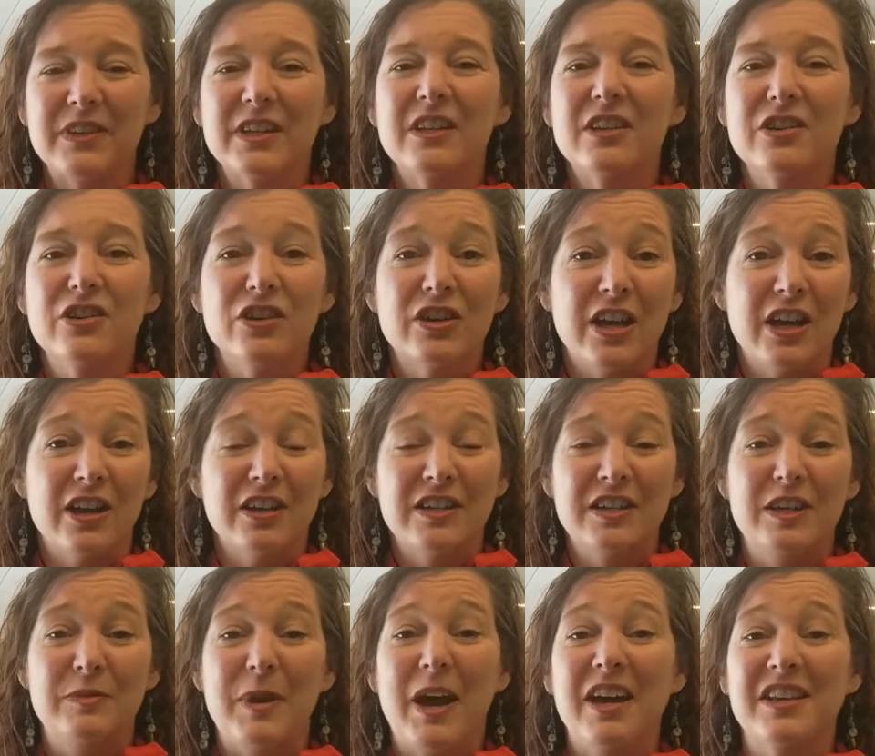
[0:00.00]
Your care team
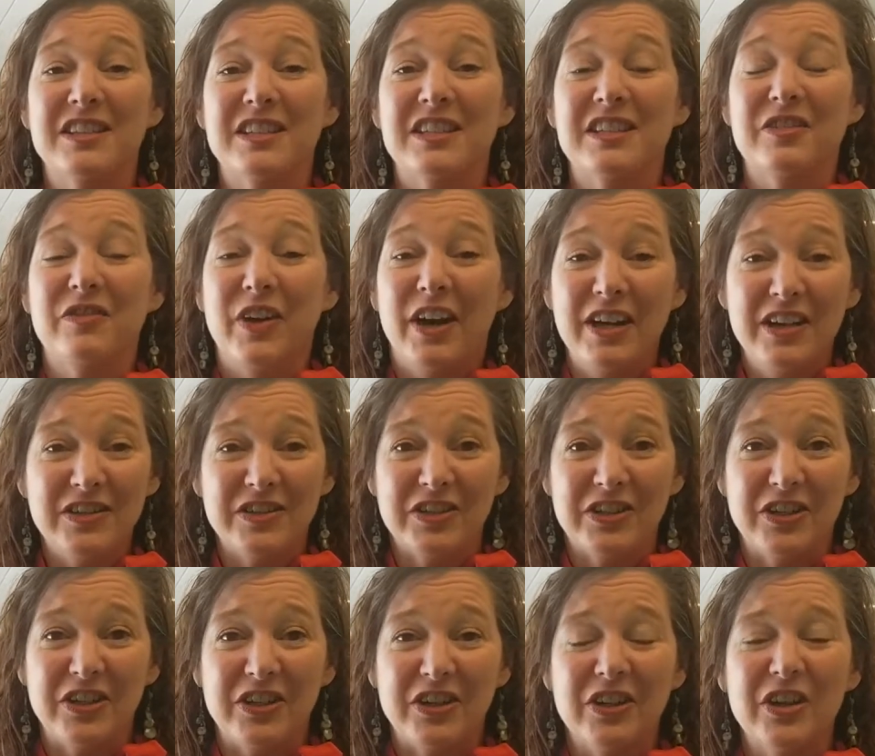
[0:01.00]
has an
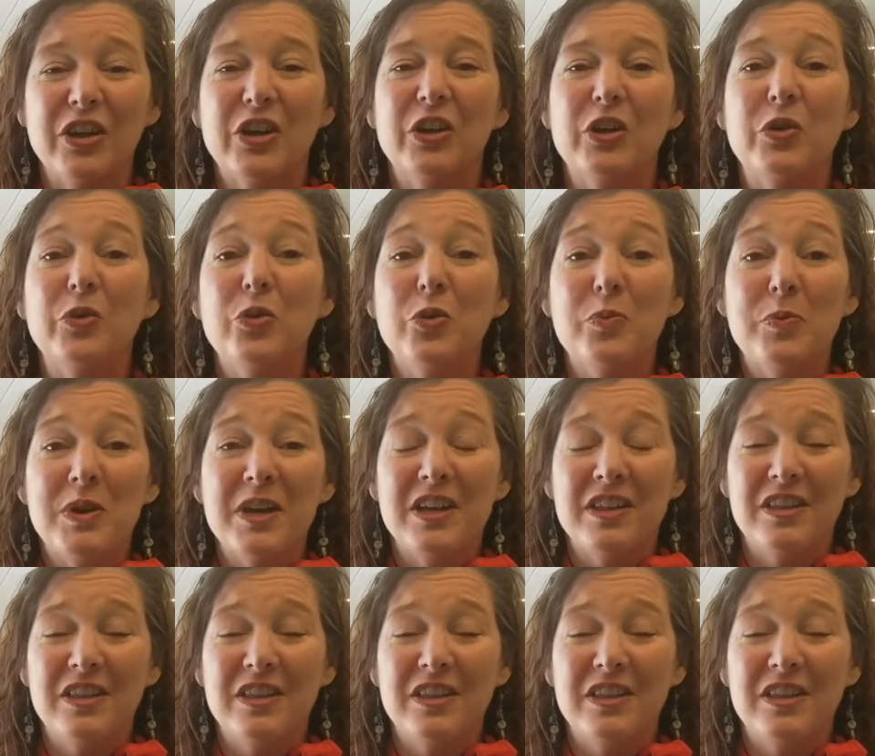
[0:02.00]
advisor who will be